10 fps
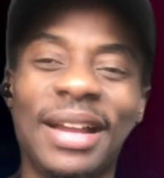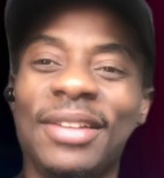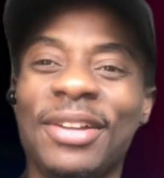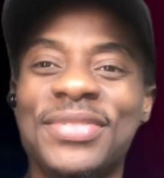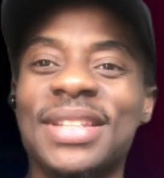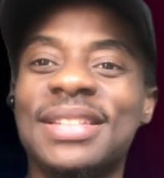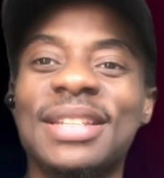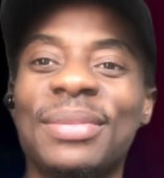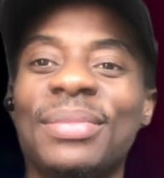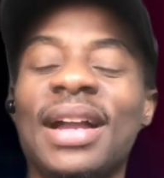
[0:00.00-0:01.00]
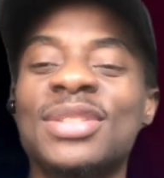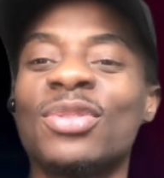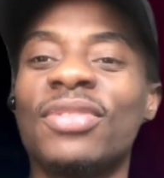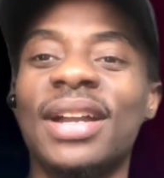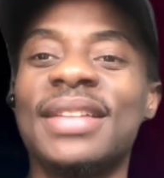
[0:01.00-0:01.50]
I've seen some Arsenal
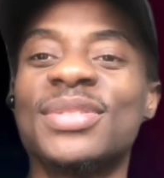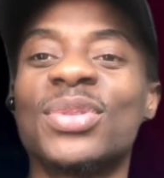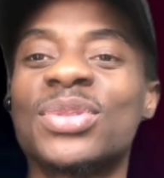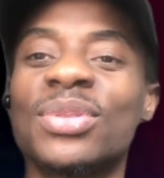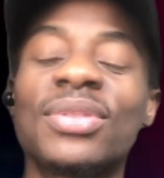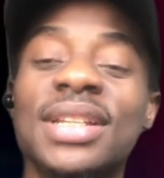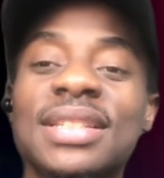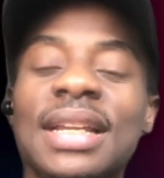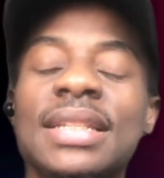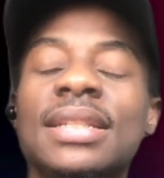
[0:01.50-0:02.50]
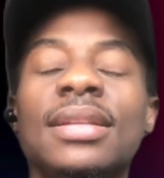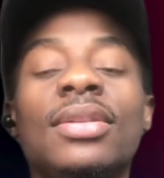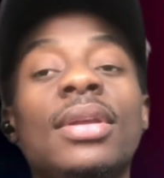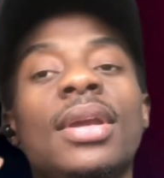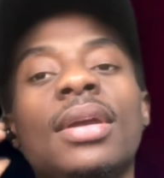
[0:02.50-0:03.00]
fans also
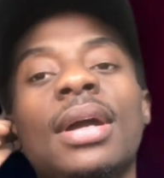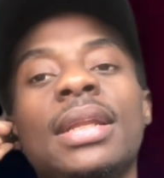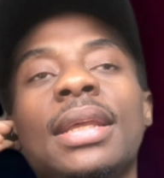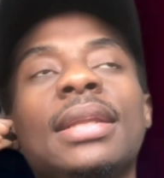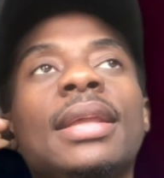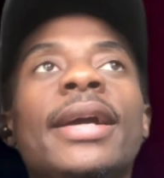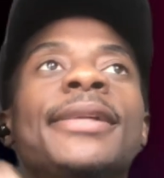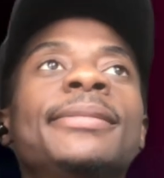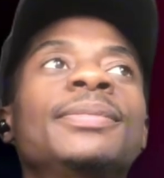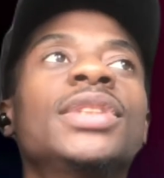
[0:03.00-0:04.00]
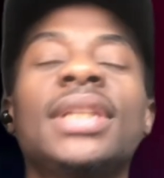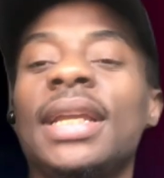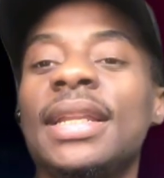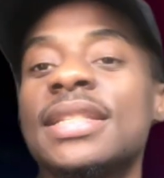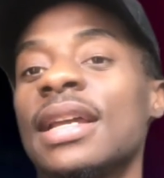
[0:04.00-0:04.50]
criticizing Arteta,
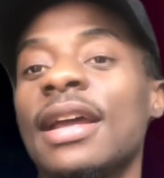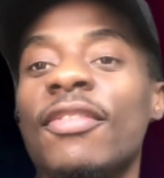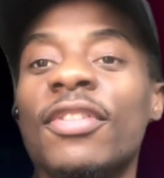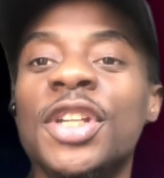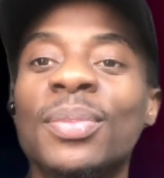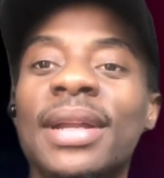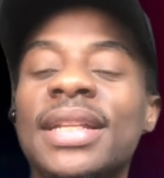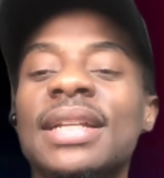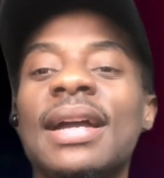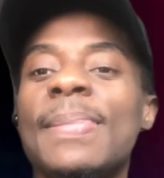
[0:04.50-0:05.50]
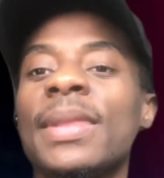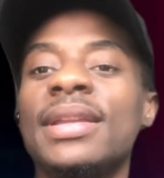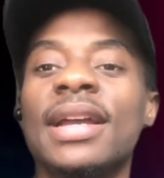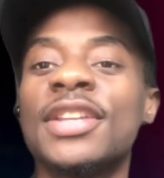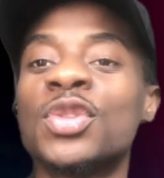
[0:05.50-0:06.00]
saying he's an average manager, he
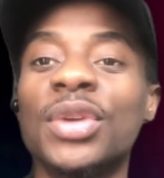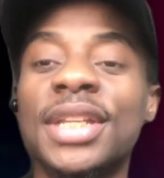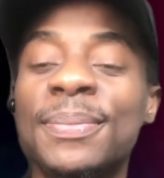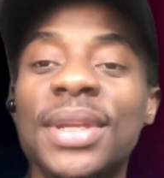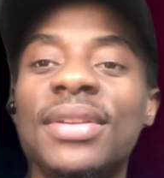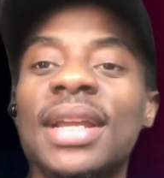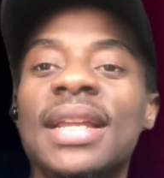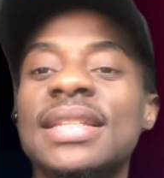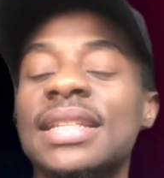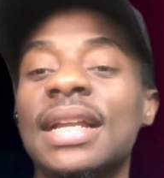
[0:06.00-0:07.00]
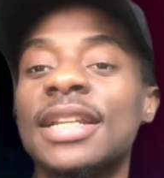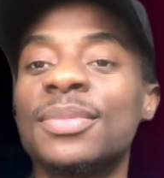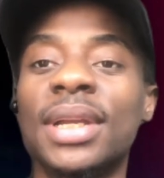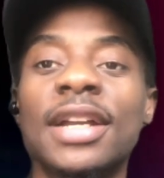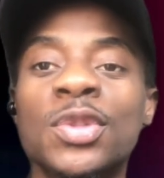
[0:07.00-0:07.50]
has no experience, he can't
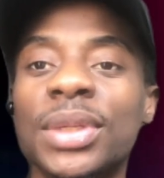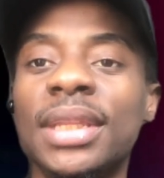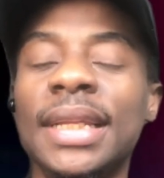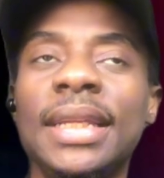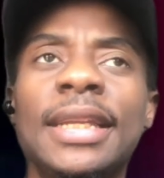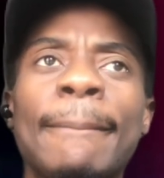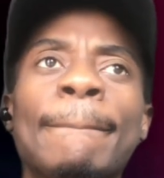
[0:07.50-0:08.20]
make us win the league.